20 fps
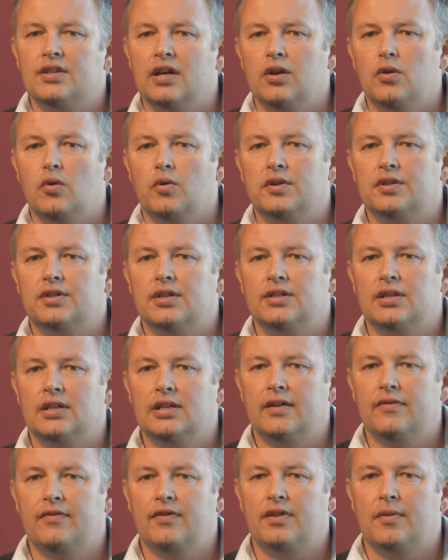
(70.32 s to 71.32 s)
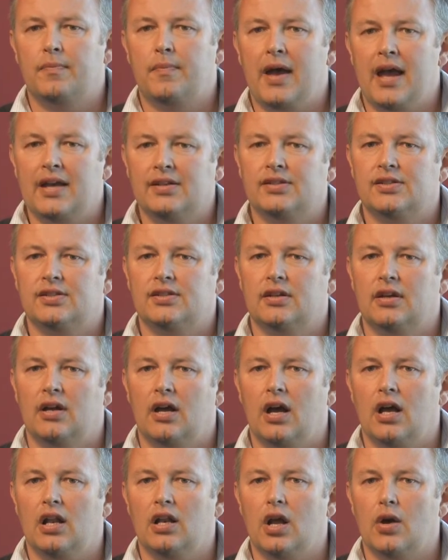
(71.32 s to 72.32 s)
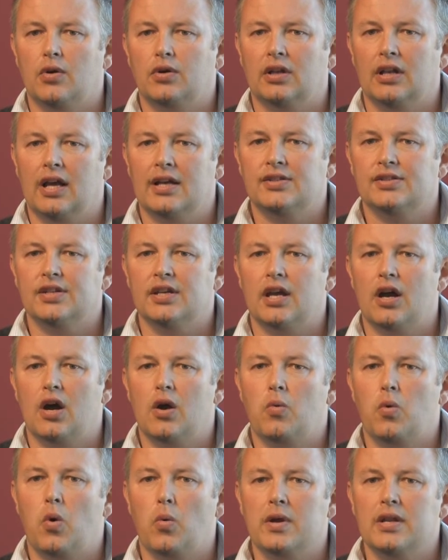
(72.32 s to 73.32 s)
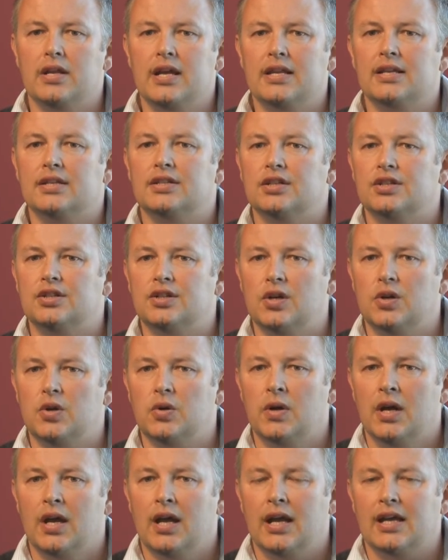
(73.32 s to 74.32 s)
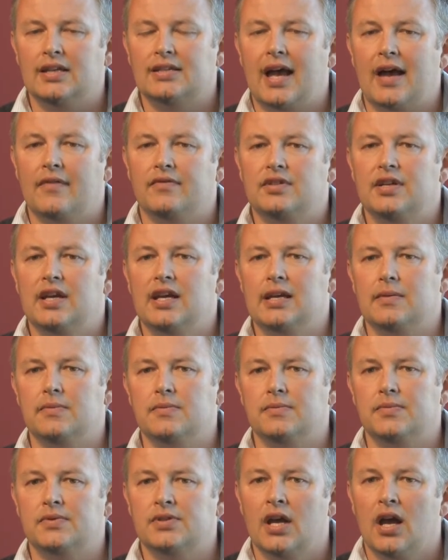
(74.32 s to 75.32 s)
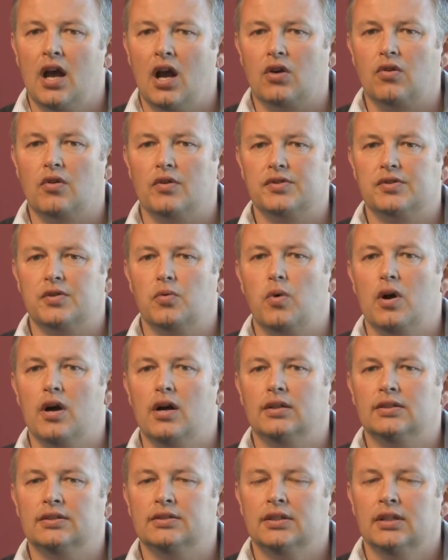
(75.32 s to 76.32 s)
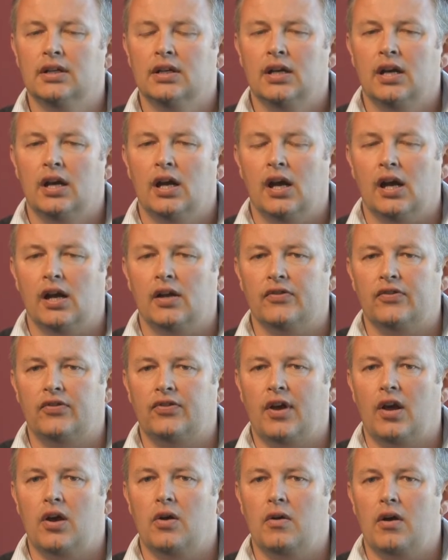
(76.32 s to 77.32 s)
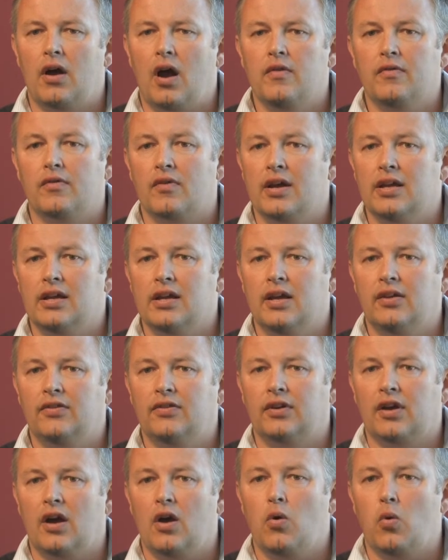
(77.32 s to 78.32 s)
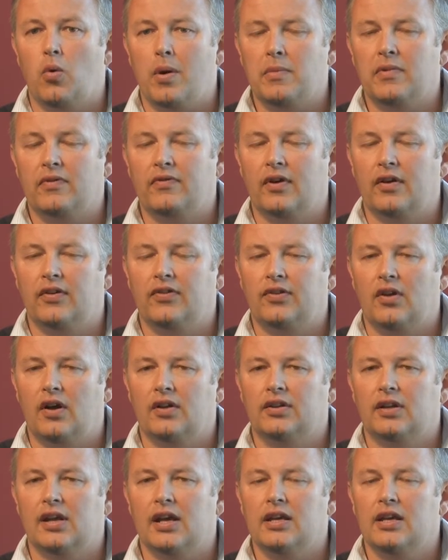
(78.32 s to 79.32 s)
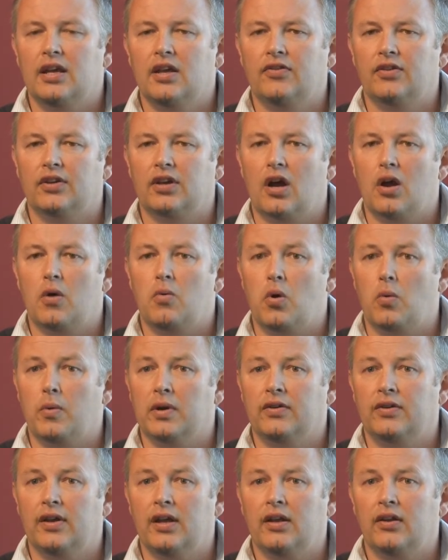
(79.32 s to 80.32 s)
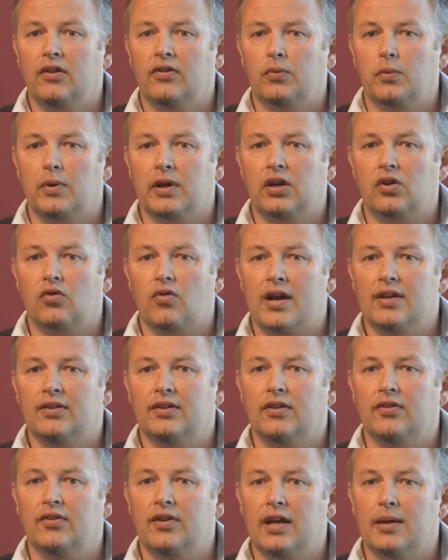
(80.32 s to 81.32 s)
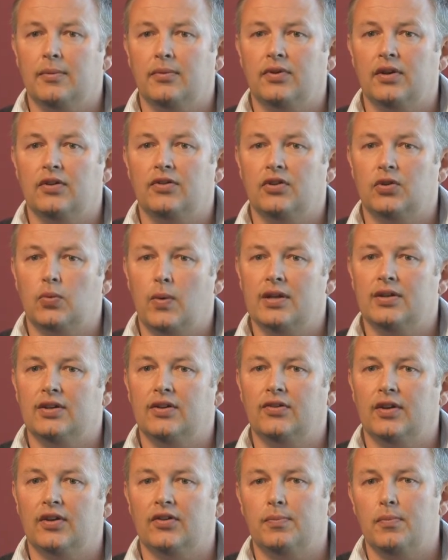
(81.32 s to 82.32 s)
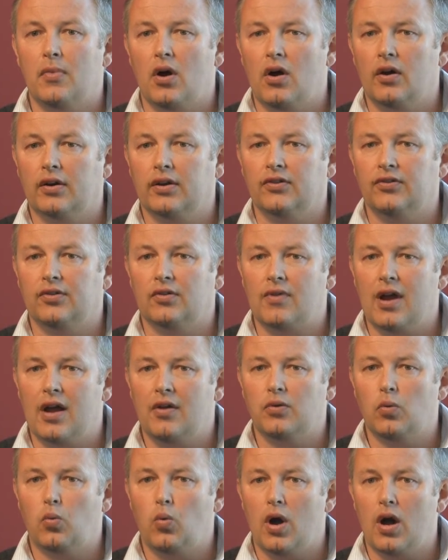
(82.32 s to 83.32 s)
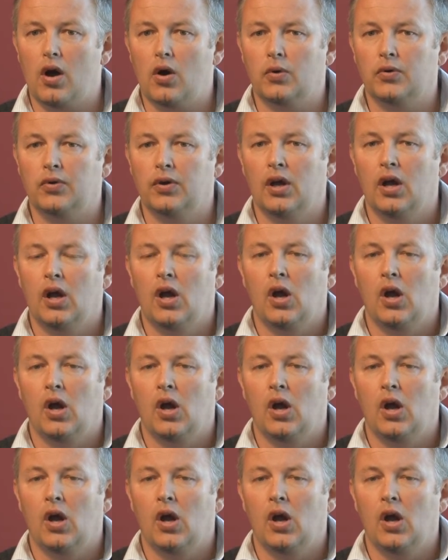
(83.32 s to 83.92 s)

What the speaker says: that in order to deliver the best local SEO, what we needed to do is have teams across the world. And so over 8 years ago, or when we first started 8 years ago, what we did is we created teams into 26 markets around the world